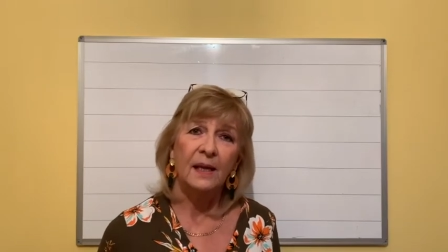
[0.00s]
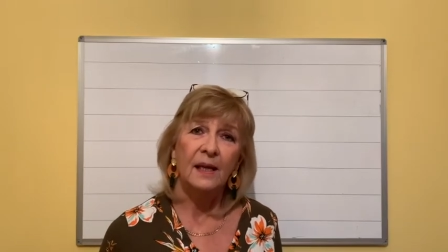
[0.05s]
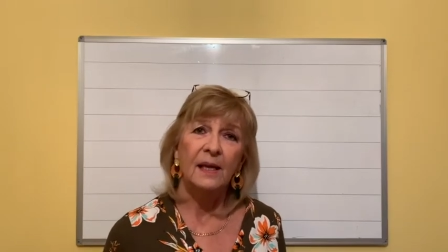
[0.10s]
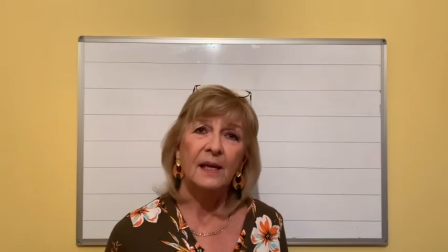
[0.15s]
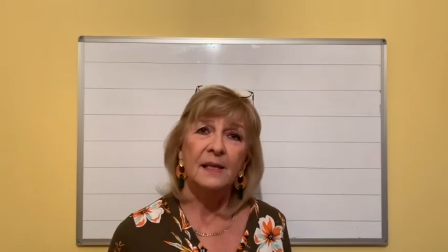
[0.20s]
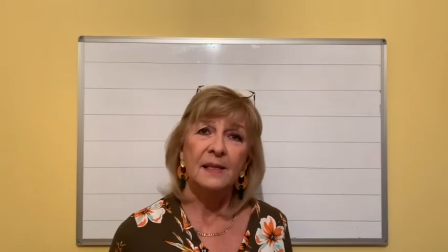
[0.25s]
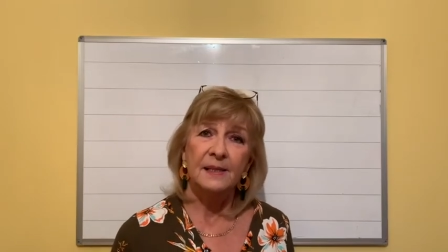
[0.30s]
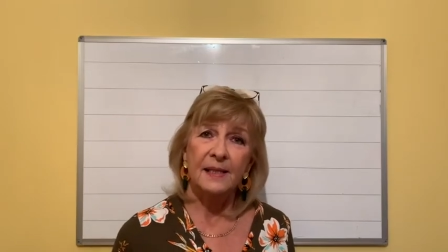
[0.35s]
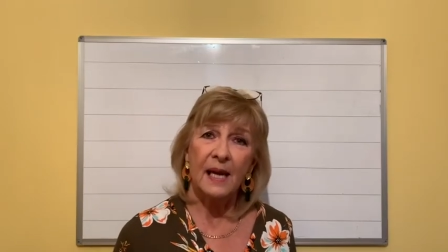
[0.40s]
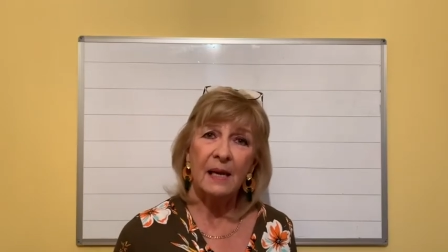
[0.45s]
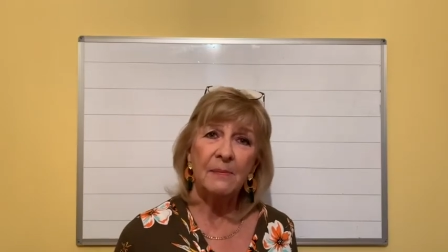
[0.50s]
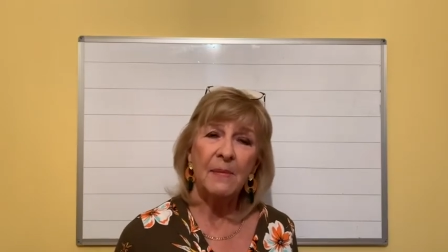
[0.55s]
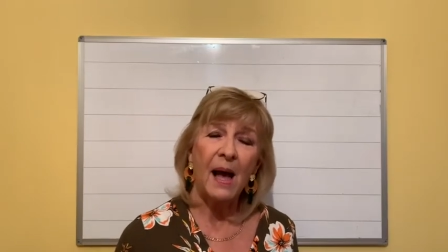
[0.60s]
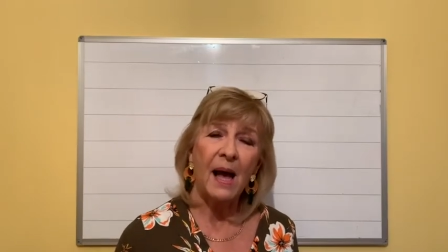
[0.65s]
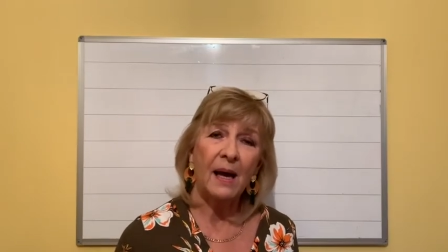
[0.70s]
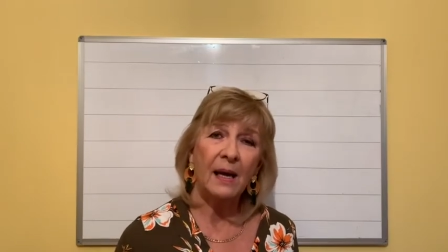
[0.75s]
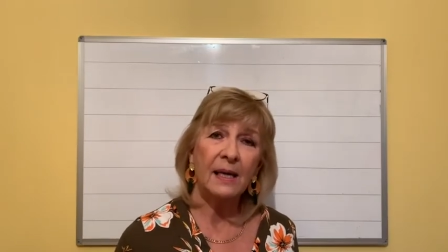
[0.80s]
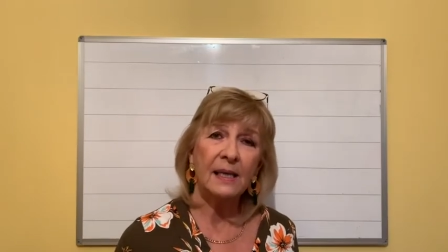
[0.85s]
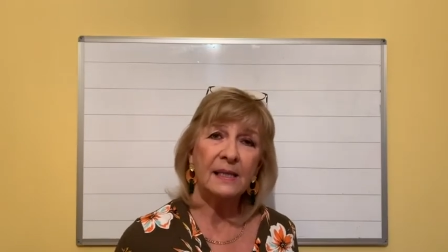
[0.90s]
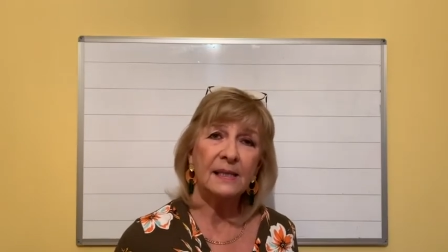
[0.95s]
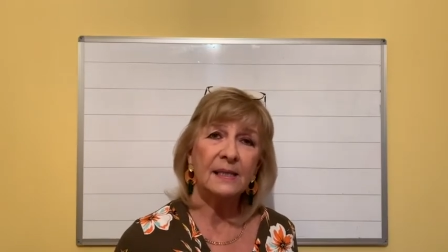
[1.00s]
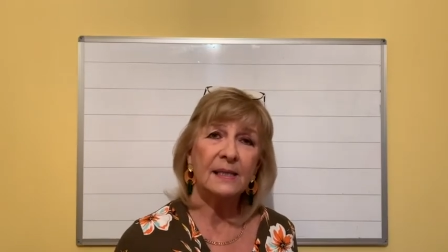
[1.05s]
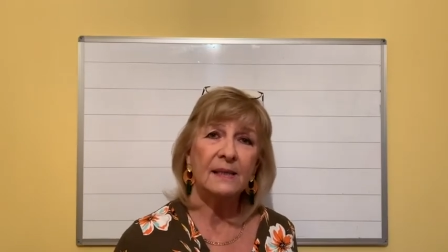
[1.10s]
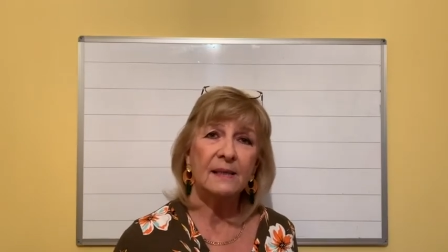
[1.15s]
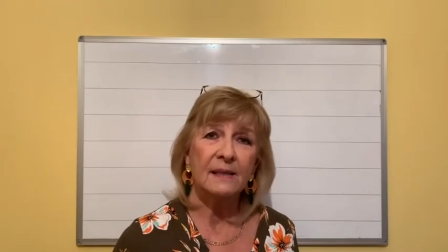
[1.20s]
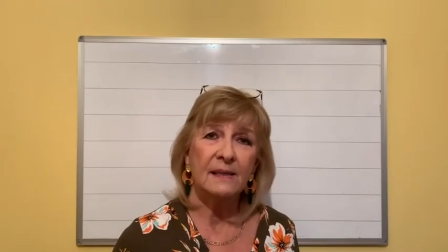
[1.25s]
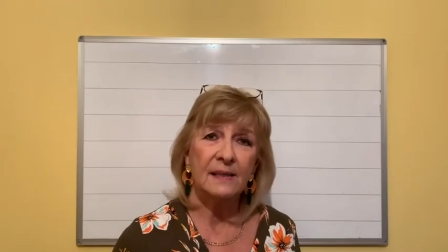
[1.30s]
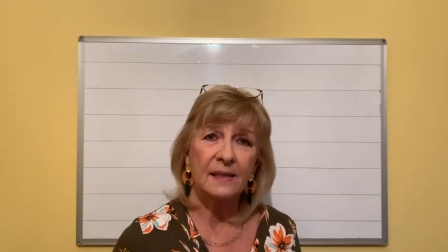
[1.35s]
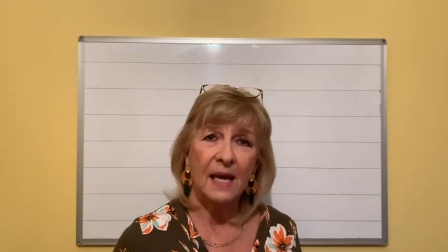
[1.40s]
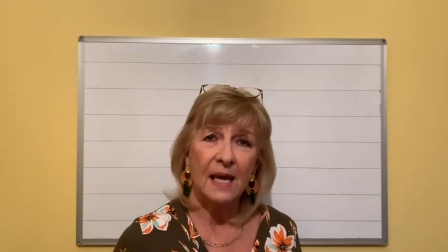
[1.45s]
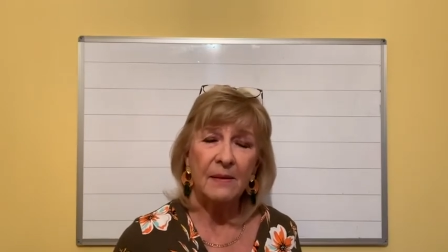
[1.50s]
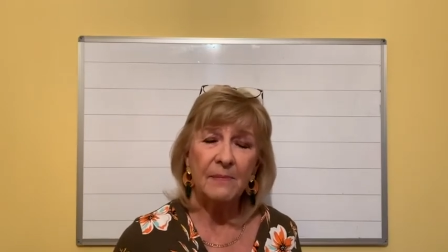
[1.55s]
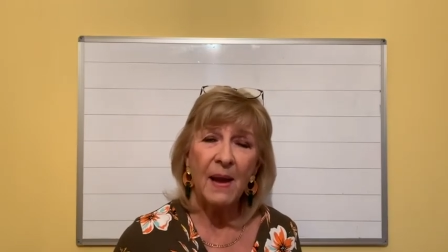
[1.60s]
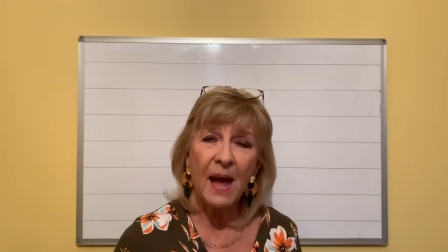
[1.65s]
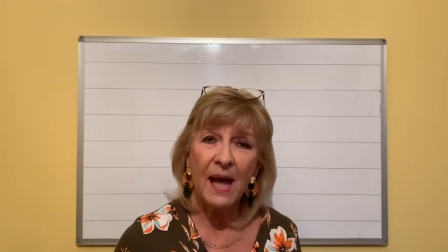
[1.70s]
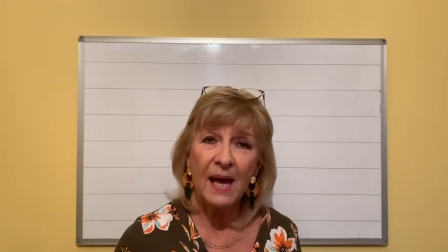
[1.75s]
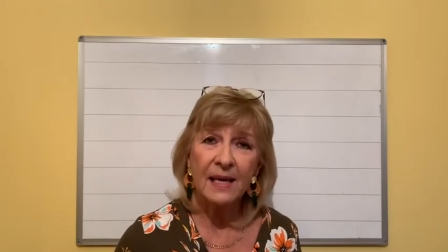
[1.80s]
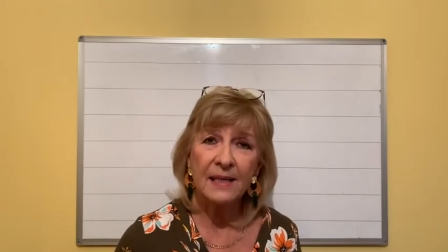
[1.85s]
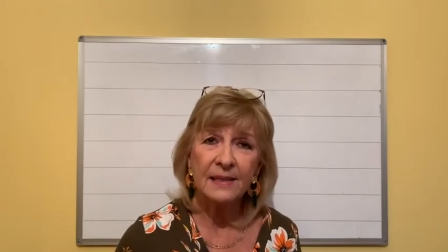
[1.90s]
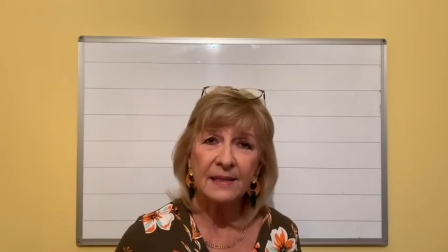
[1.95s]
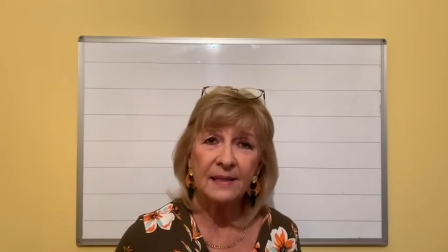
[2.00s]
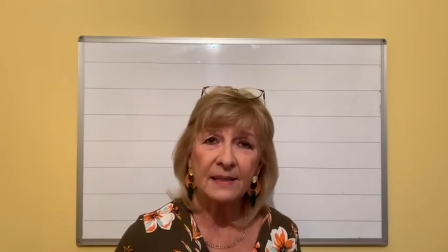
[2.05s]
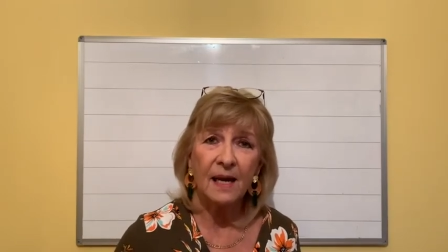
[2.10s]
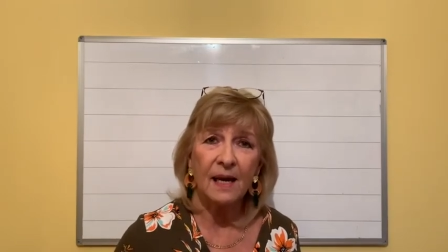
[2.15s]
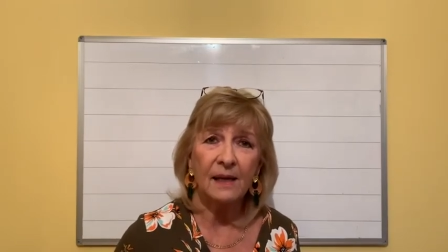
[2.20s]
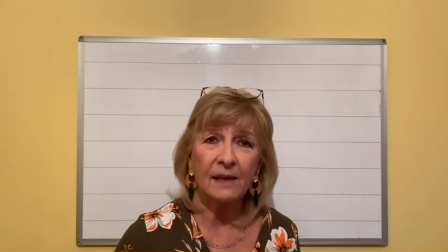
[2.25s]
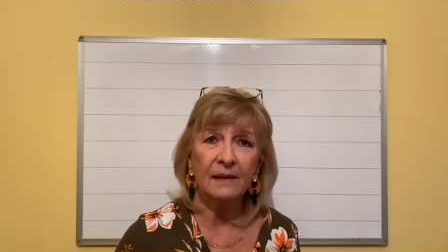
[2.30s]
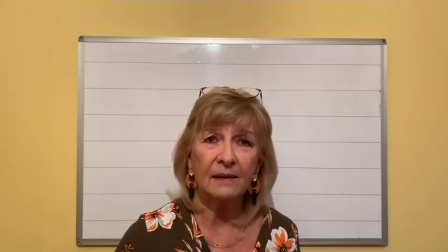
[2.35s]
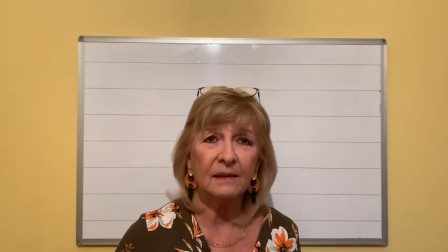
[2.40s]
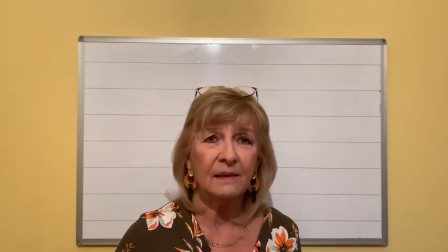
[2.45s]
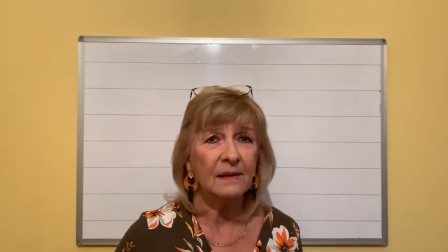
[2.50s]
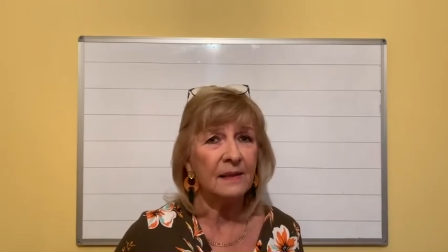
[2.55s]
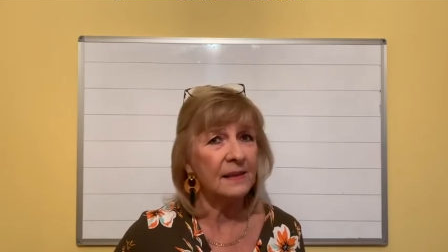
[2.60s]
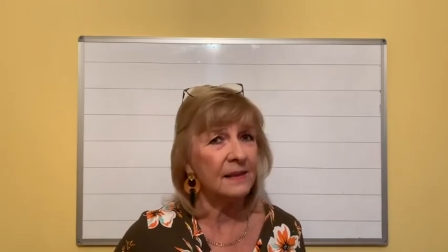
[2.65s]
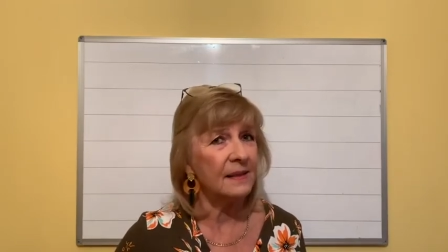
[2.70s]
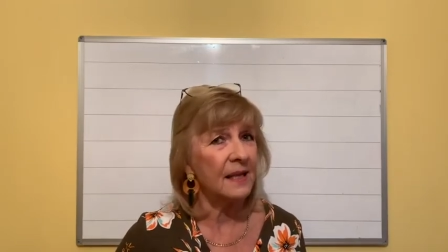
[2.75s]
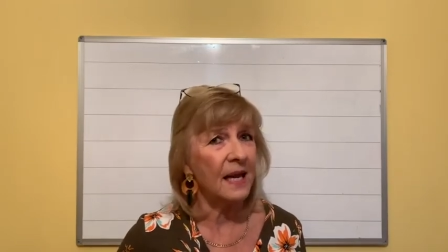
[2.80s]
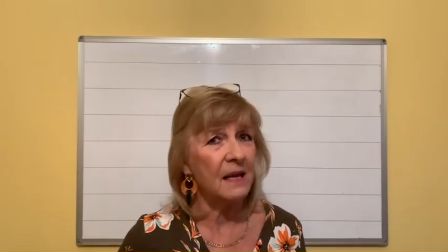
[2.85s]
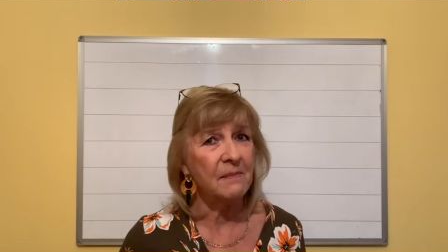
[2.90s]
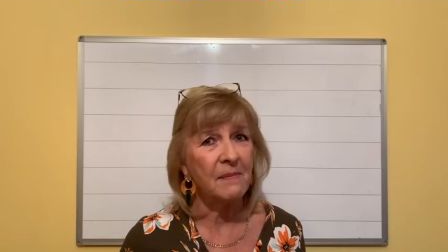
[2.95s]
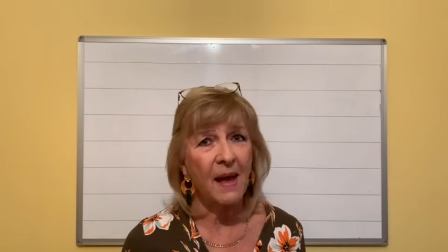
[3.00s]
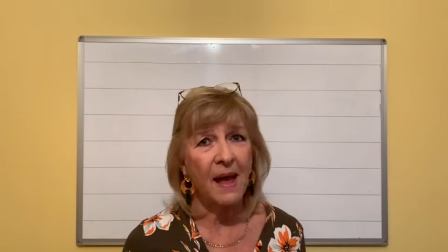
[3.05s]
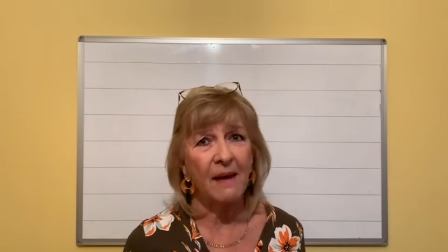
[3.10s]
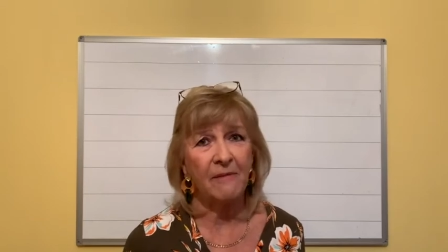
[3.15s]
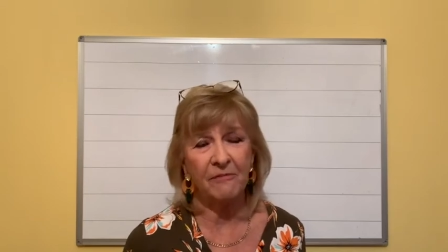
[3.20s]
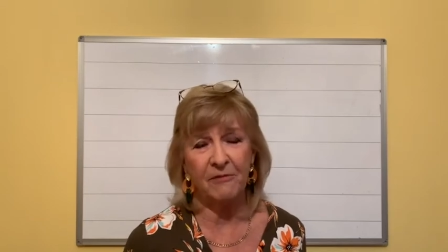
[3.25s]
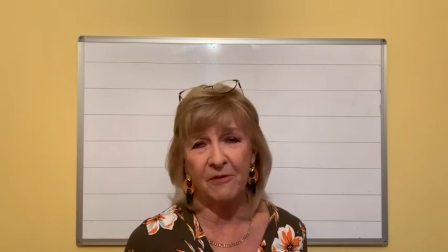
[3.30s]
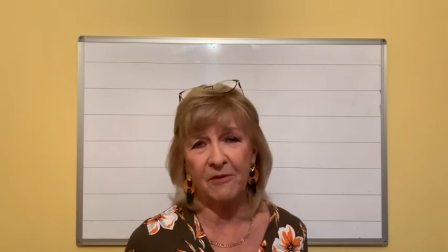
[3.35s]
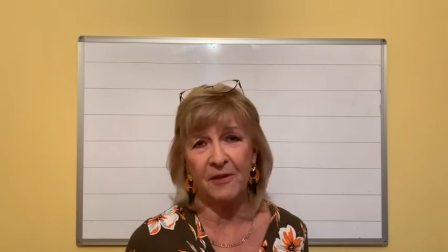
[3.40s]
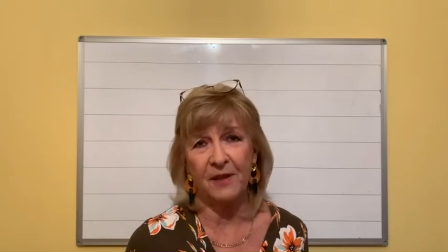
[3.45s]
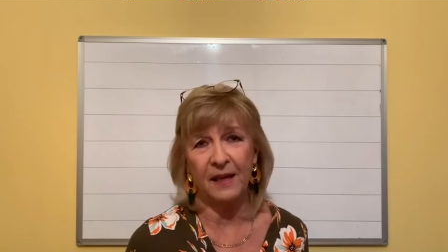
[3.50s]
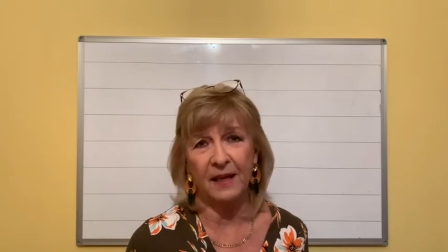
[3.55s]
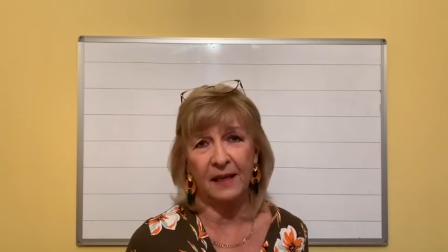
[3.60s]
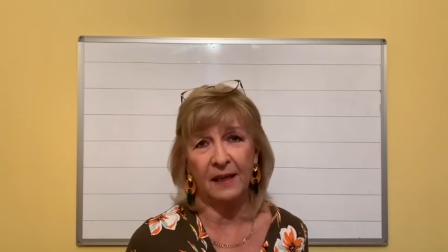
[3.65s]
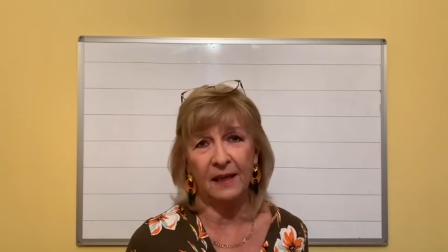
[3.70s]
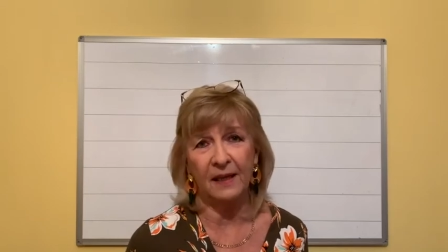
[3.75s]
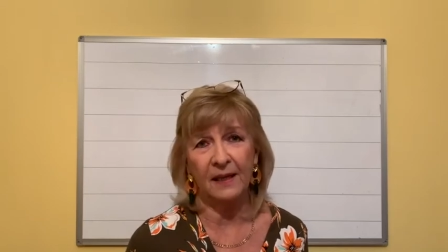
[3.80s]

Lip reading: Same height, same hairstyle, same everything.